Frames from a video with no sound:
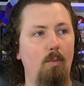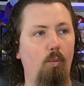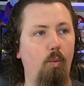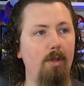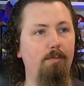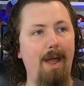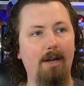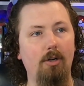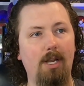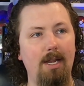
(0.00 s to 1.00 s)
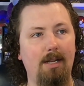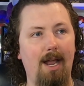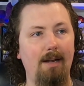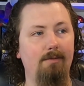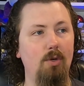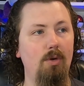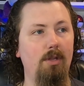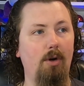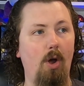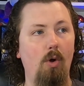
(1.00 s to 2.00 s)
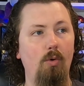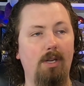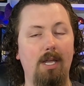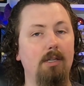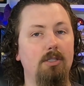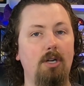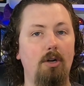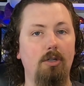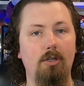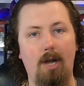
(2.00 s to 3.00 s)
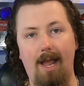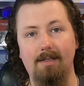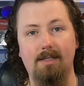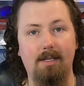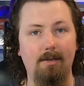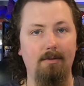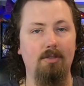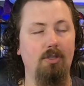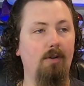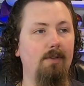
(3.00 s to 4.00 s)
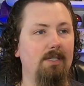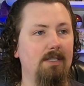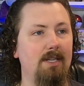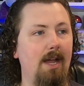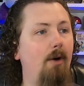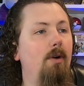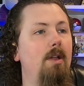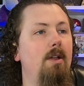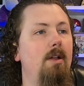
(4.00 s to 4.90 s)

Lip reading: With BackerKit kind of doing their own Kickstarter-esque services now,